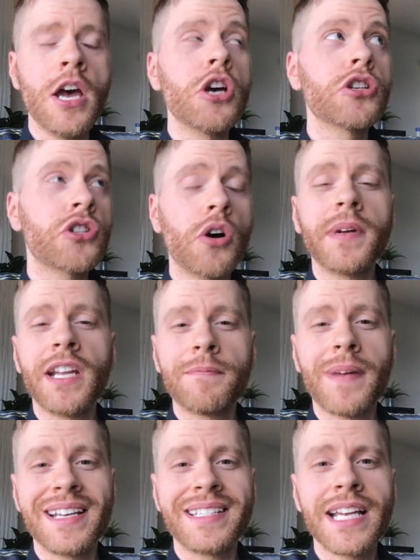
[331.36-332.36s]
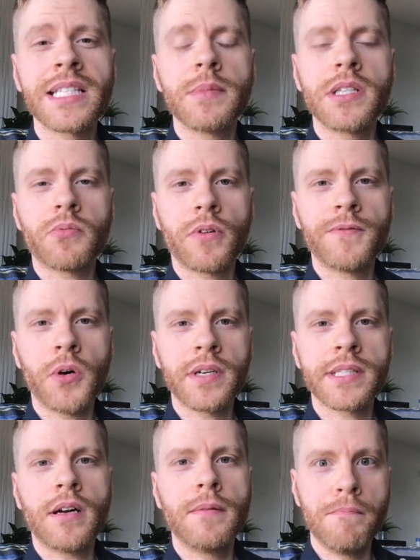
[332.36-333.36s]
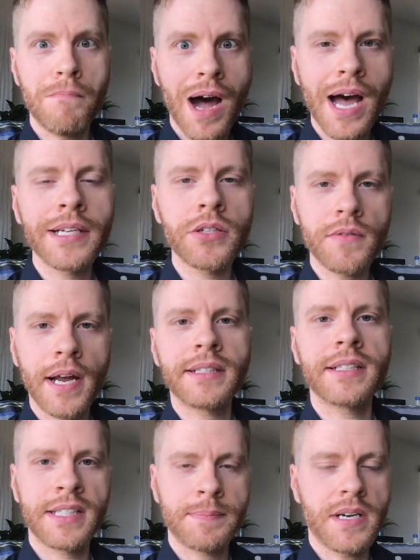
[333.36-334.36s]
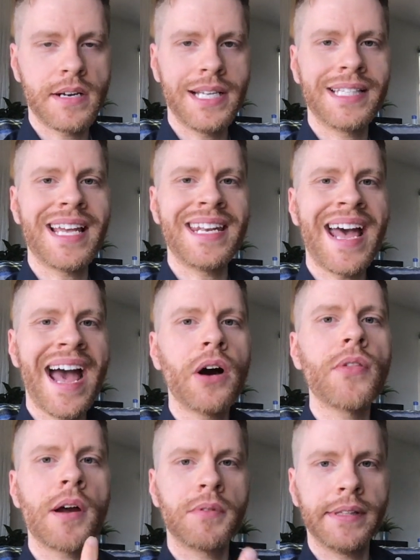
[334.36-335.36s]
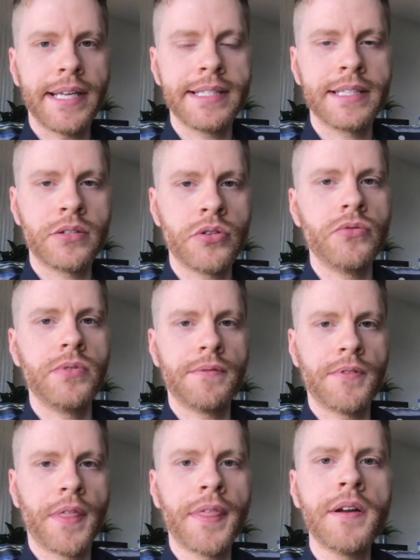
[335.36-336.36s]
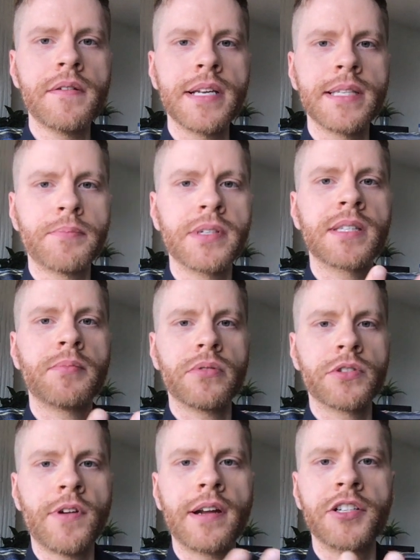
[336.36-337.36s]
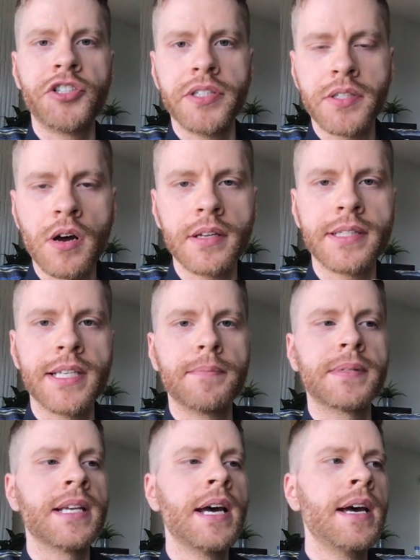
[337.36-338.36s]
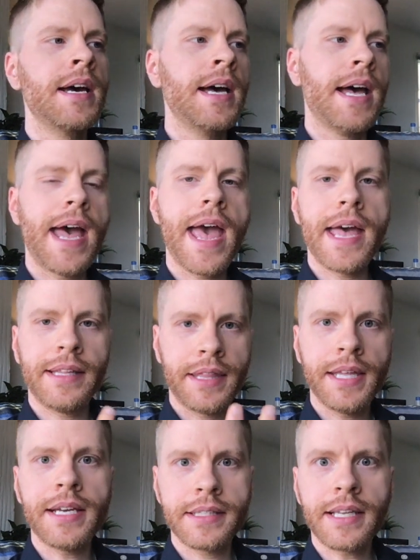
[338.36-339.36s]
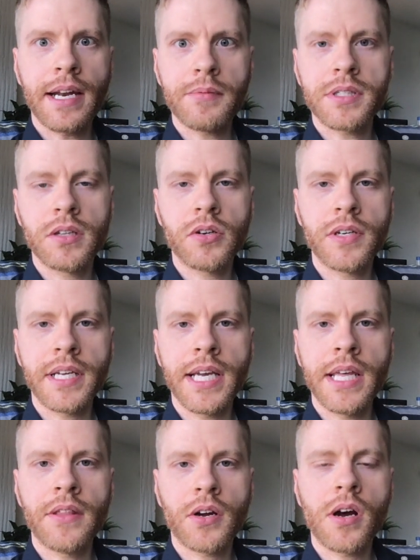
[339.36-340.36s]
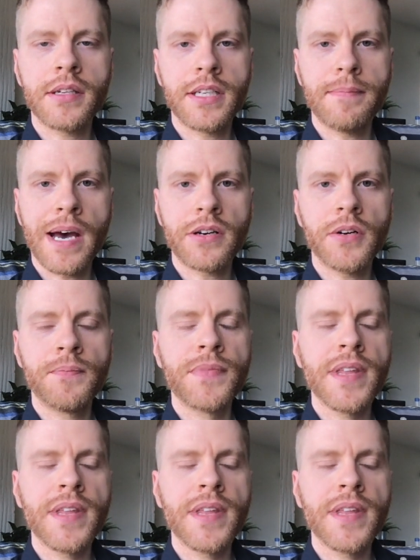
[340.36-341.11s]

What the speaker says: So many of my assessments were focused on my direct experience and how that relates to different theories, principles, strategies, concepts, things that I was learning in the content matter.